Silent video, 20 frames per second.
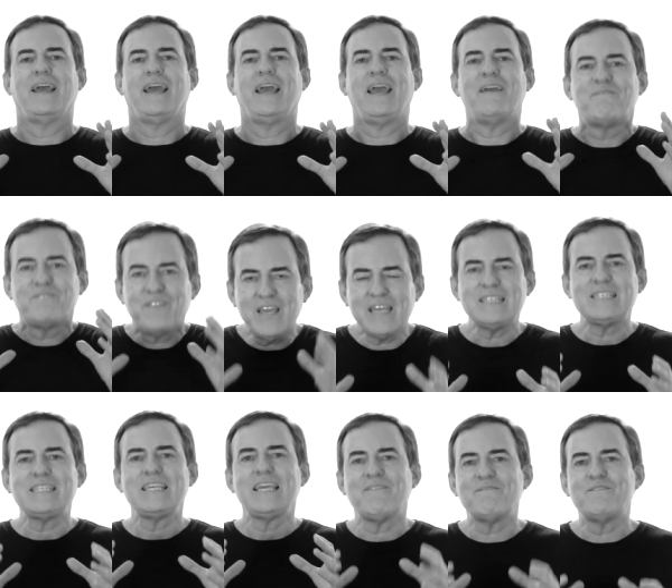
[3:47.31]
If
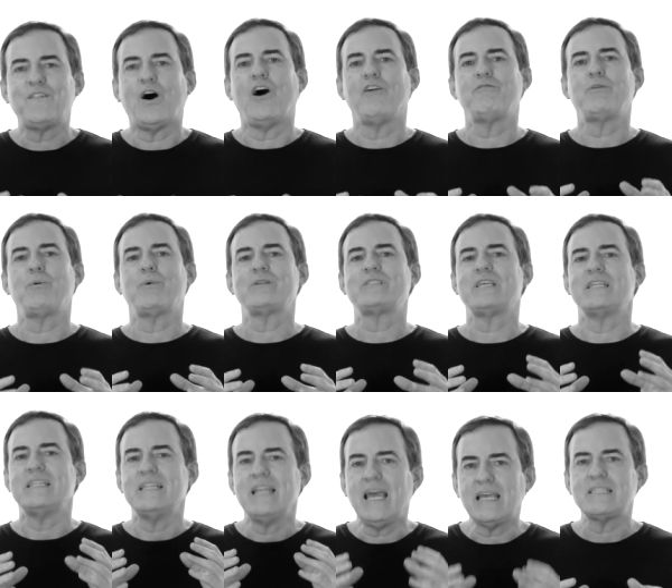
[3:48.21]
VC involvement was a
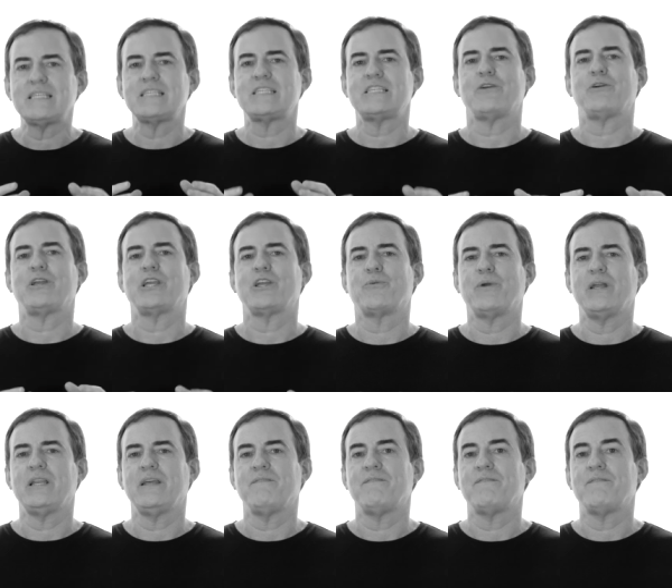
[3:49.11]
necessary
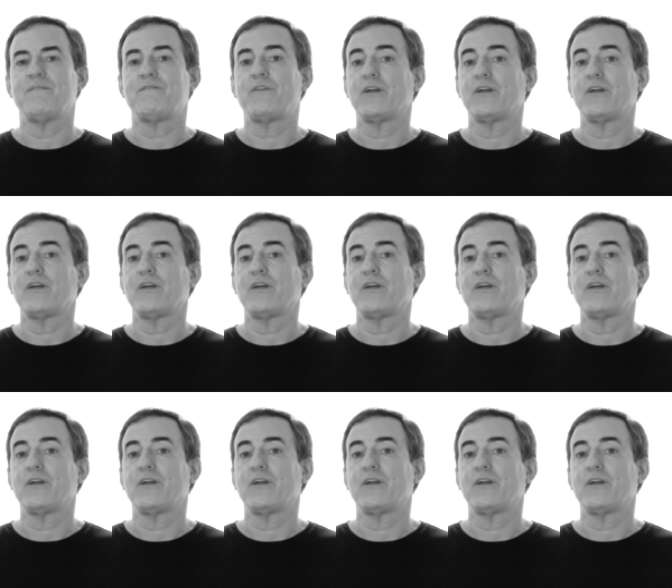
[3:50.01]
ingredient